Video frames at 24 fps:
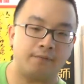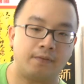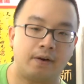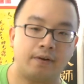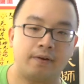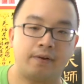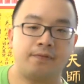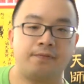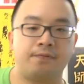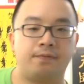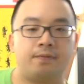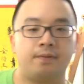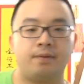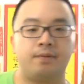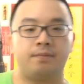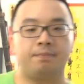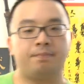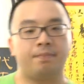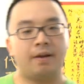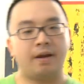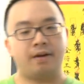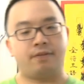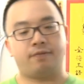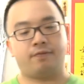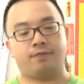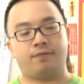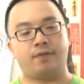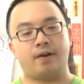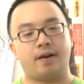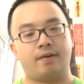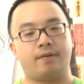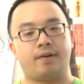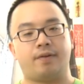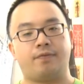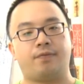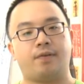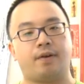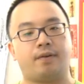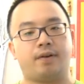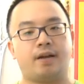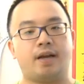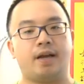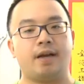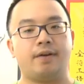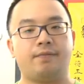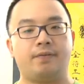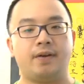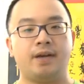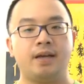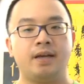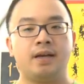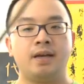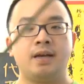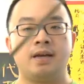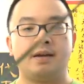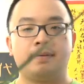very heavy,